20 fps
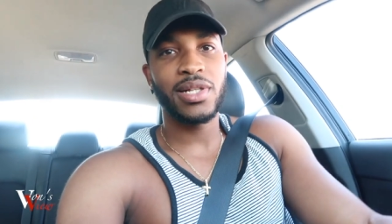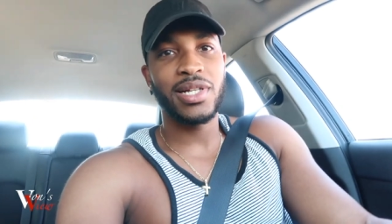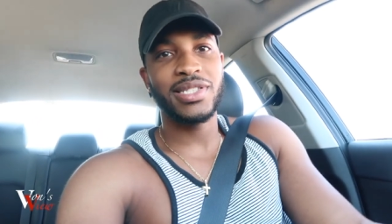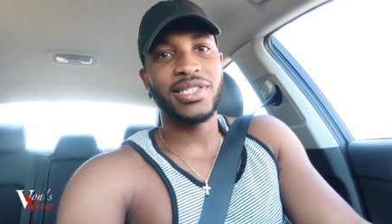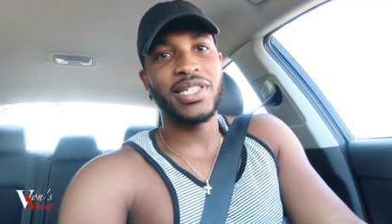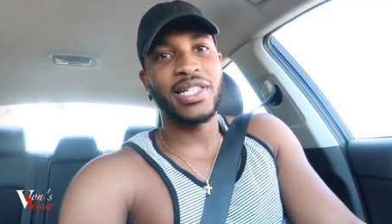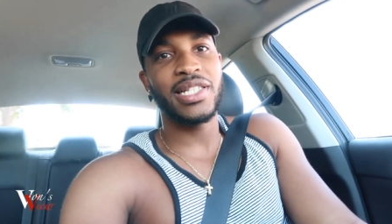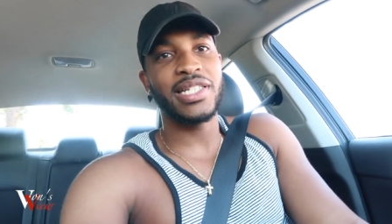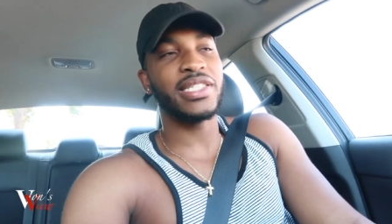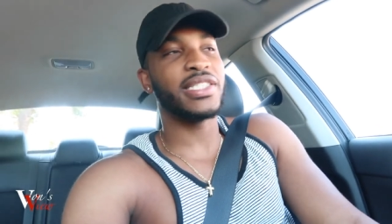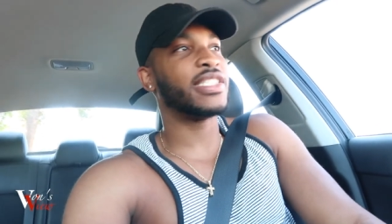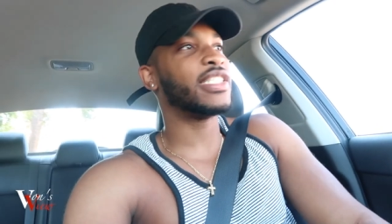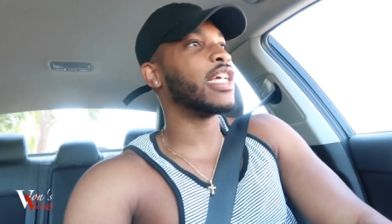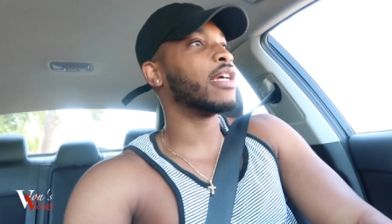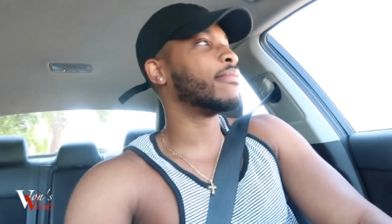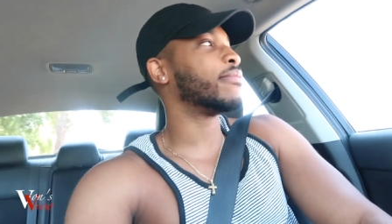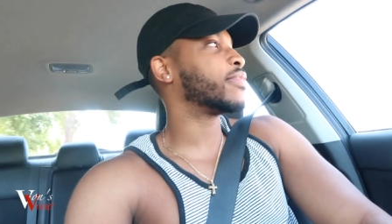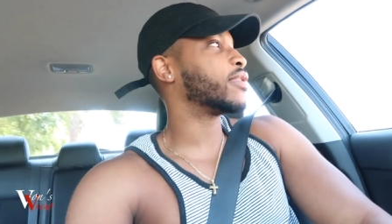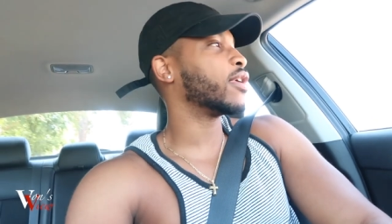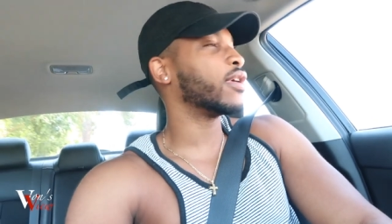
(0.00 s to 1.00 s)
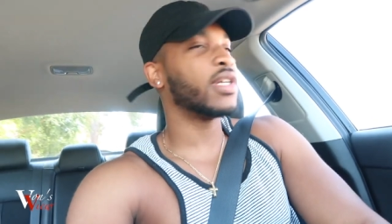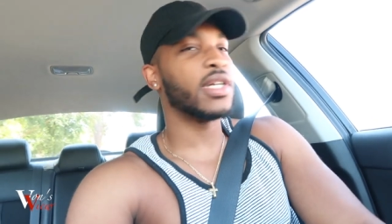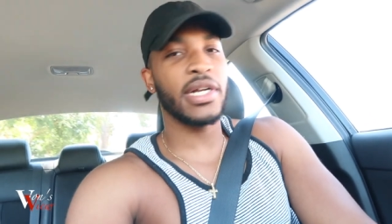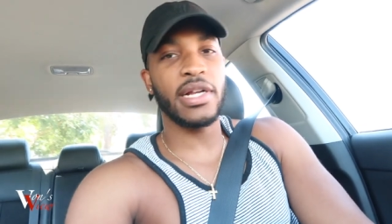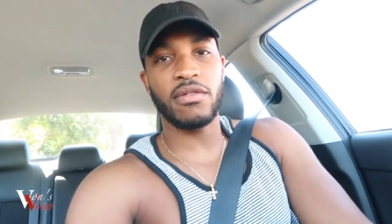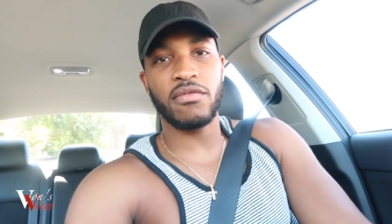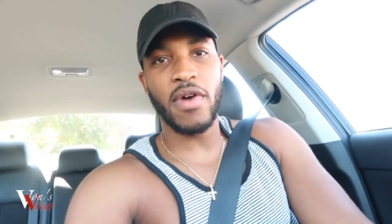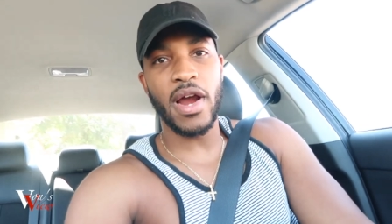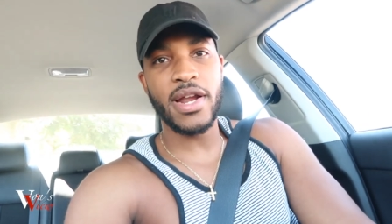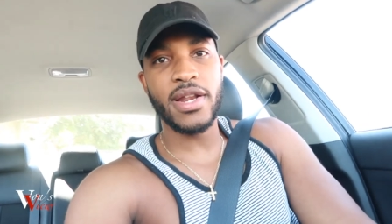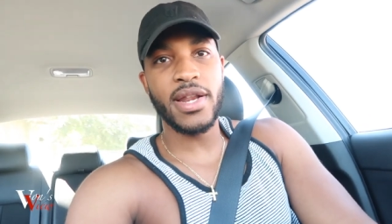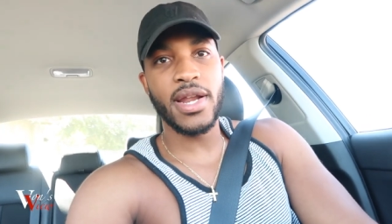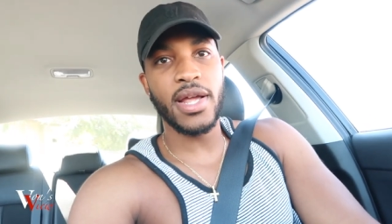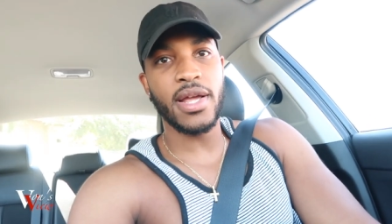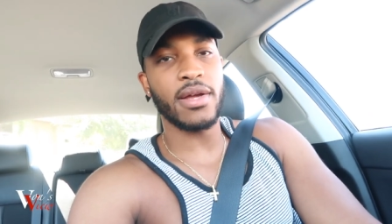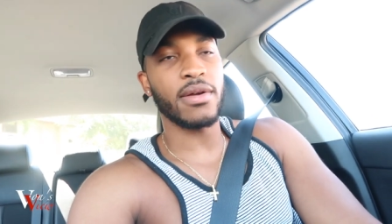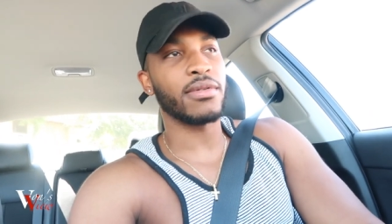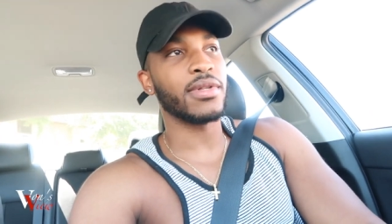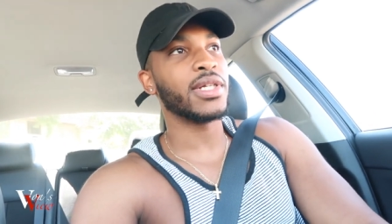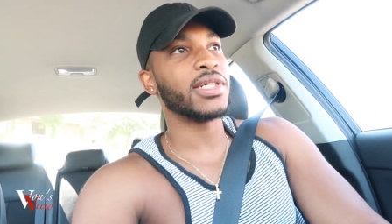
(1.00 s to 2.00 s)
let's hit this gym. I'm turning in right
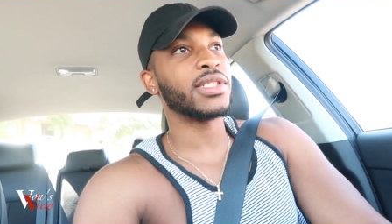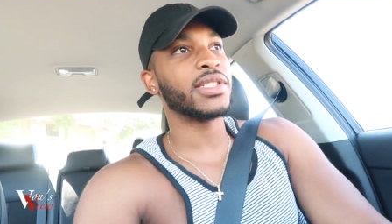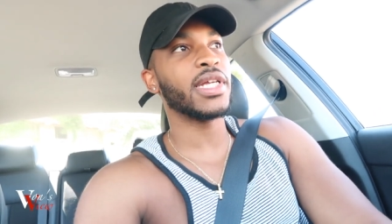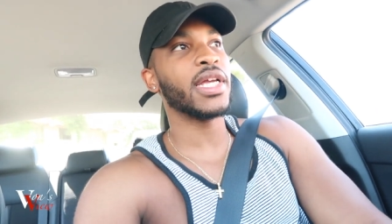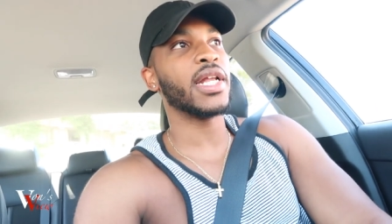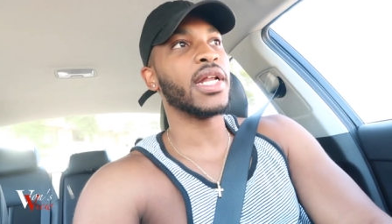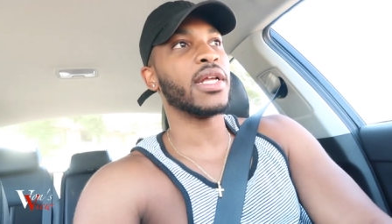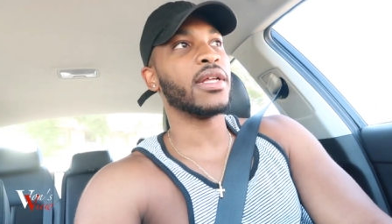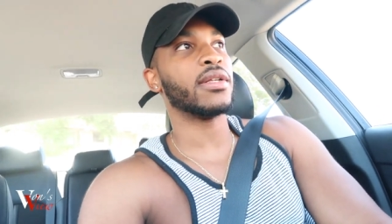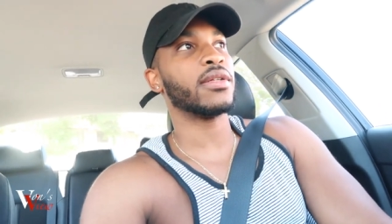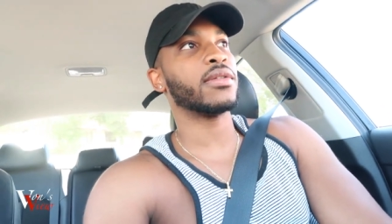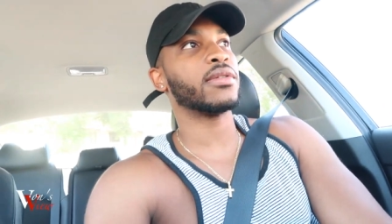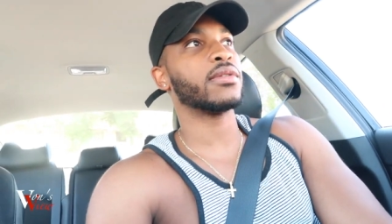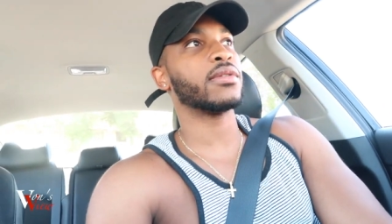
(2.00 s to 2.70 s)
now. Let's get it.